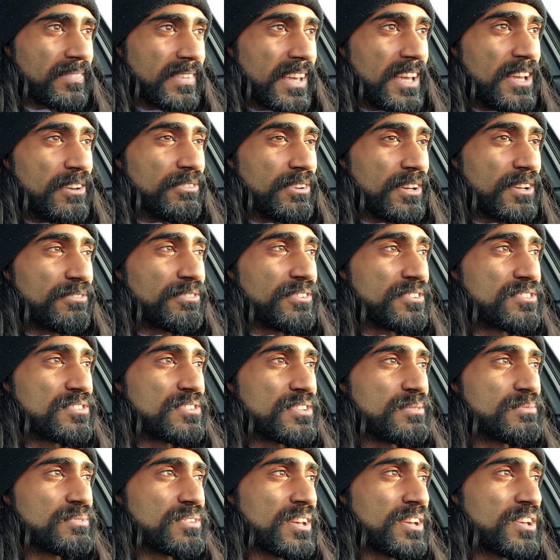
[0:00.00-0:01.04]
even if it
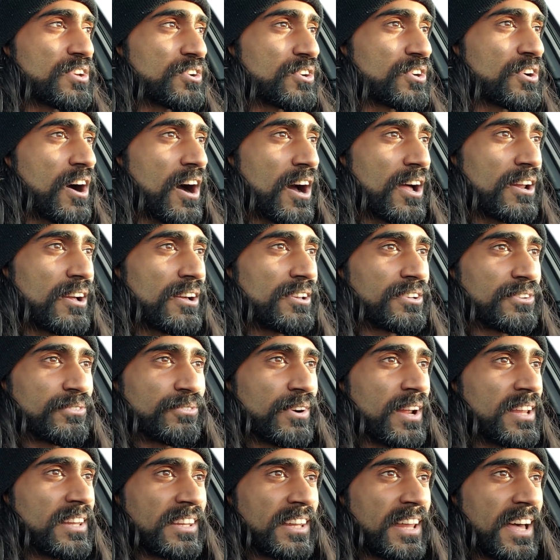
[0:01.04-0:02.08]
seems like you're caught on the
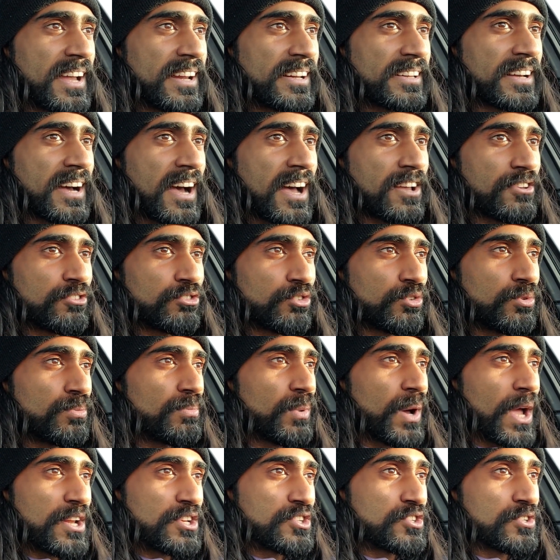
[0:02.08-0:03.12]
red light, guys, you
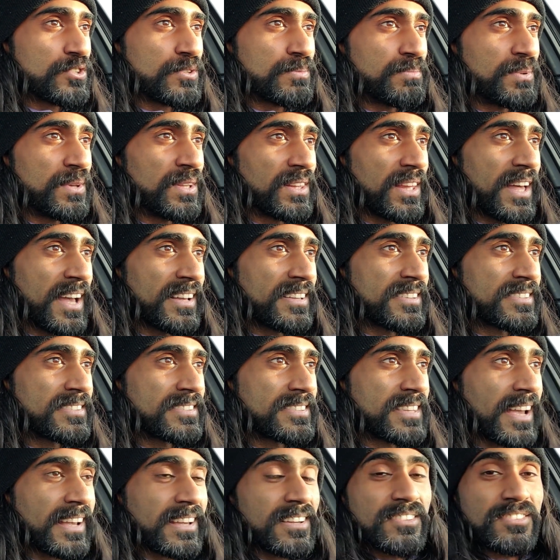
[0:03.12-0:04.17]
might just be like
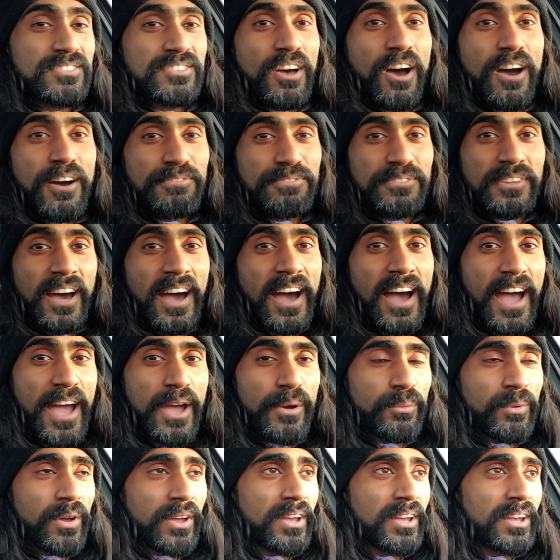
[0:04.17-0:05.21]
seconds off the
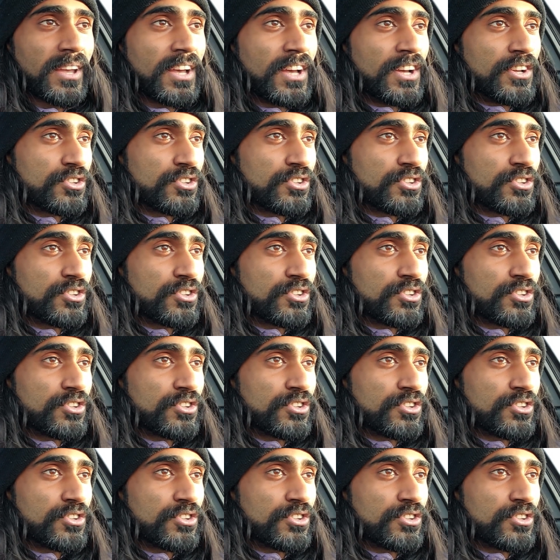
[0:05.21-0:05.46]
highway,